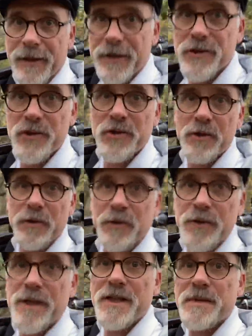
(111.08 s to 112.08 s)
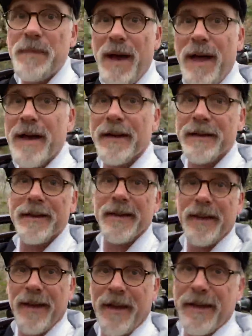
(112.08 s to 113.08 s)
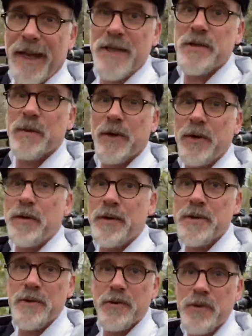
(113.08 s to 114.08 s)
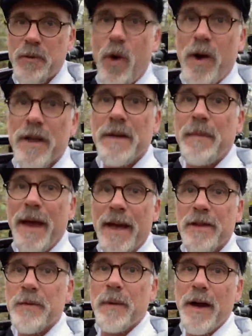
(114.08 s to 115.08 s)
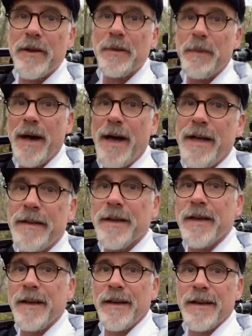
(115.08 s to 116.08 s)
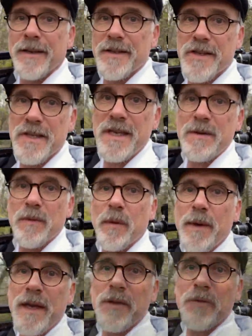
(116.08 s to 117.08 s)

that circles this pond, and that's what we're doing is we're just walking the path around the pond to see what we can